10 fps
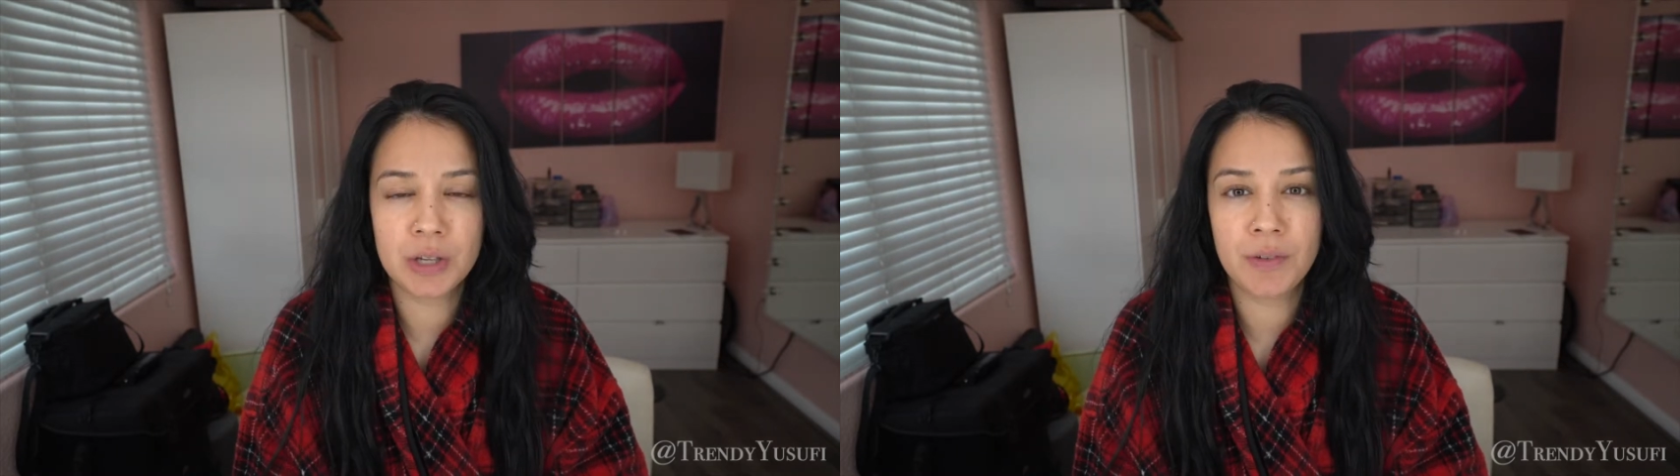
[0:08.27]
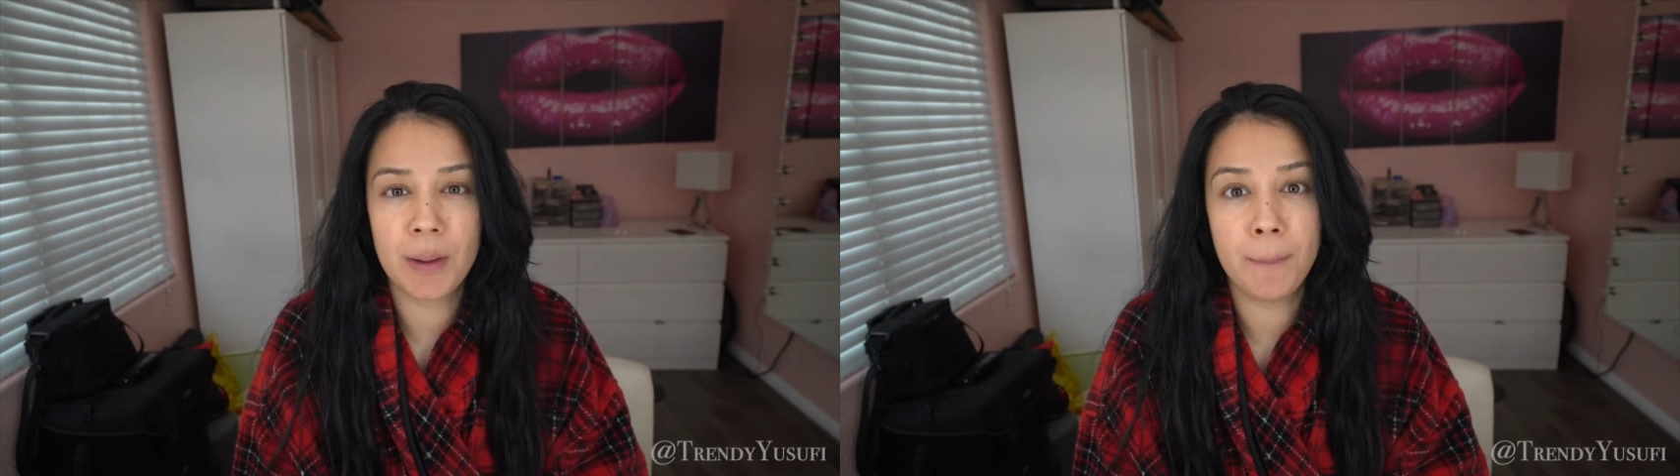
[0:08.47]

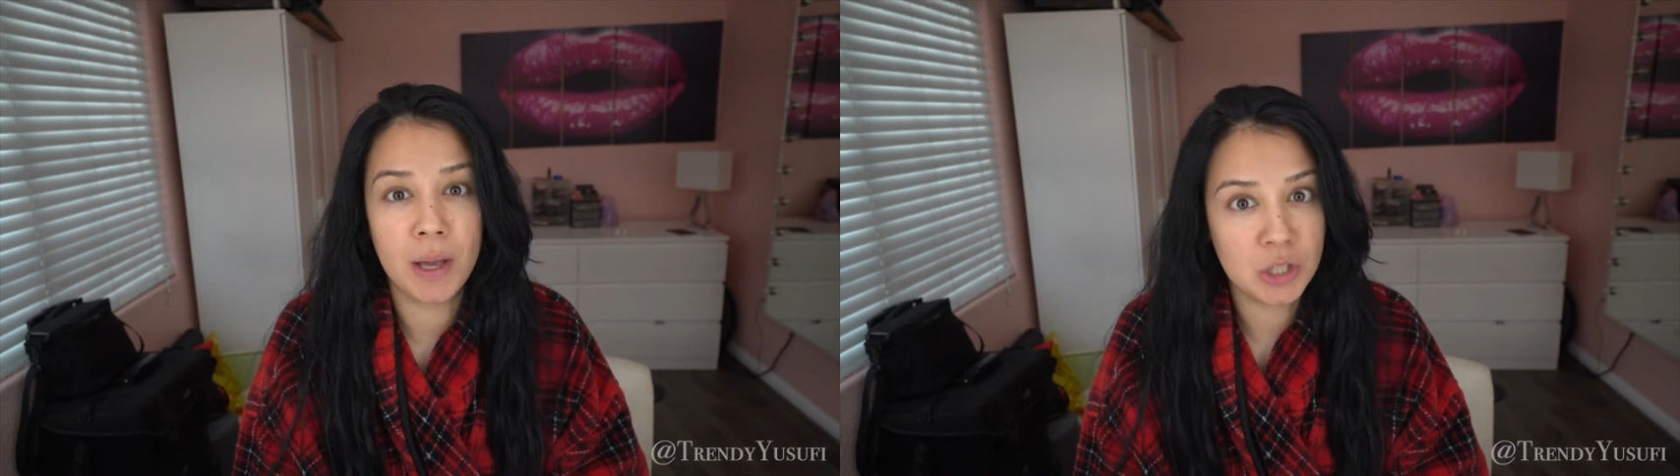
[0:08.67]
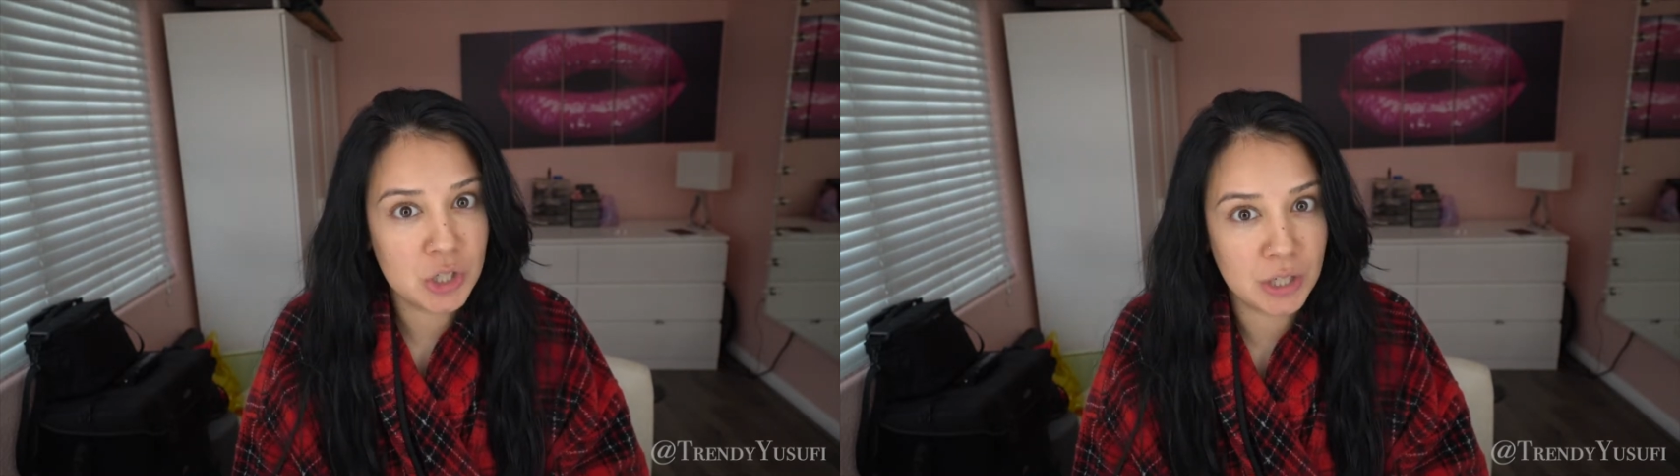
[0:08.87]
if I
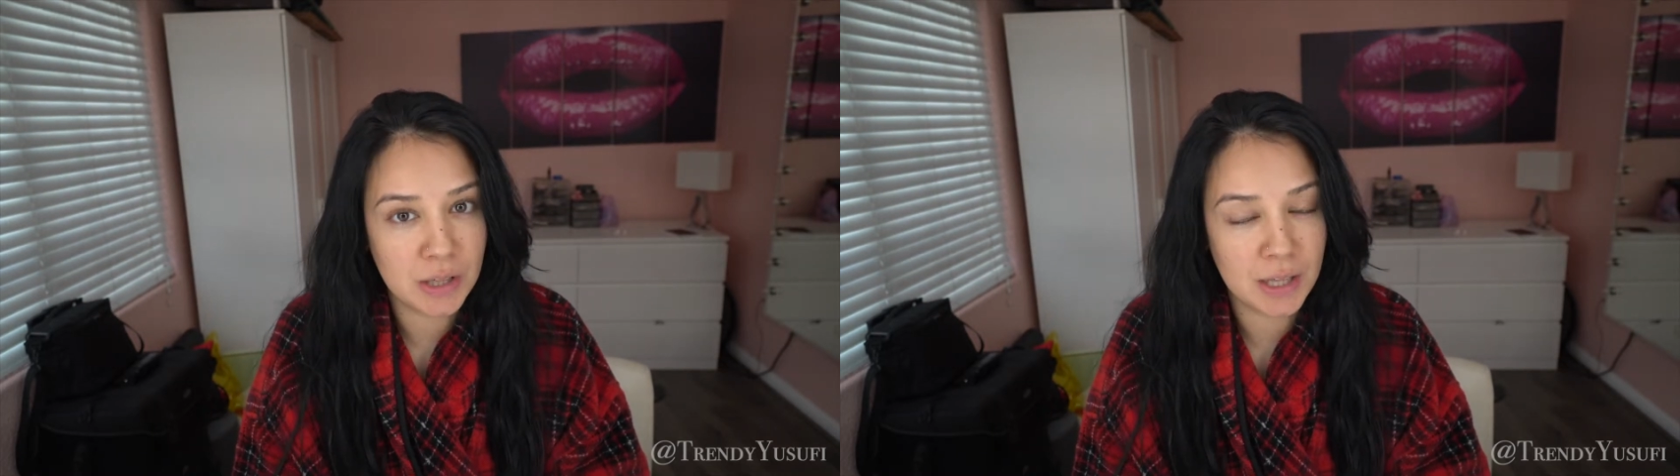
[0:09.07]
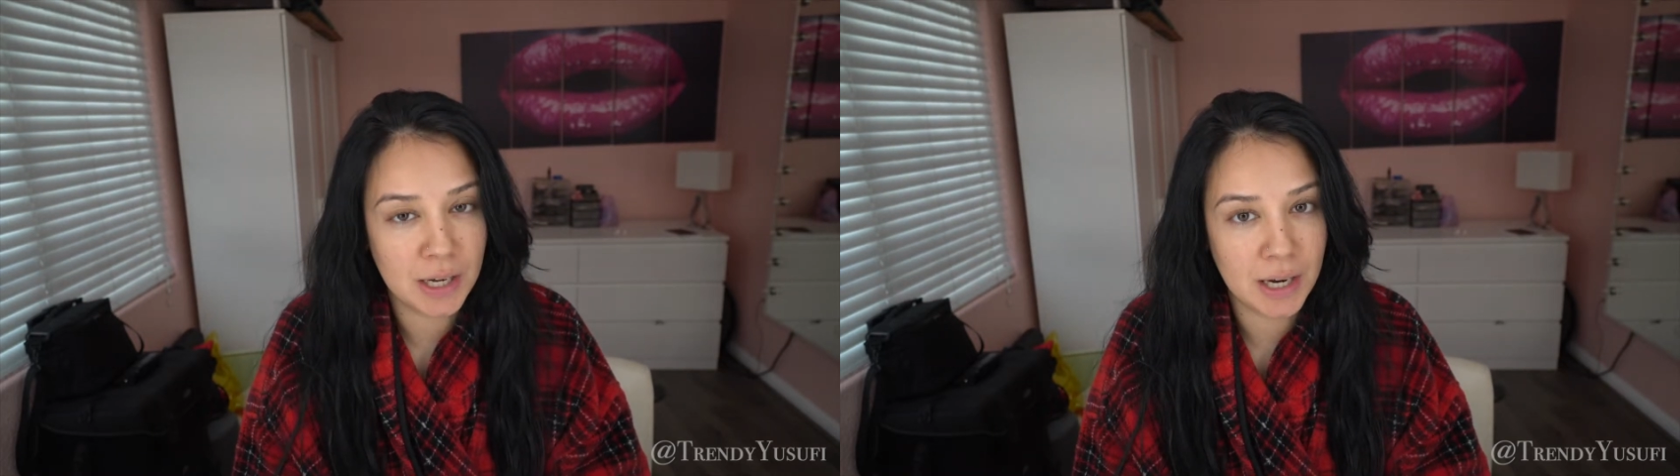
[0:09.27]

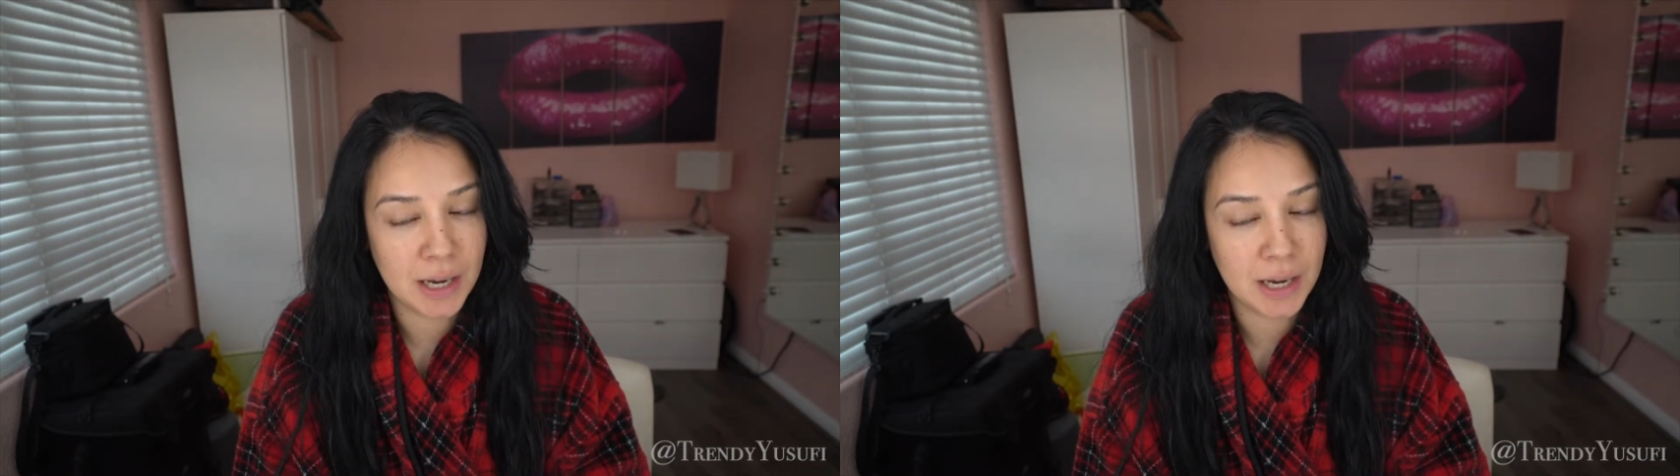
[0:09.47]
mentioned that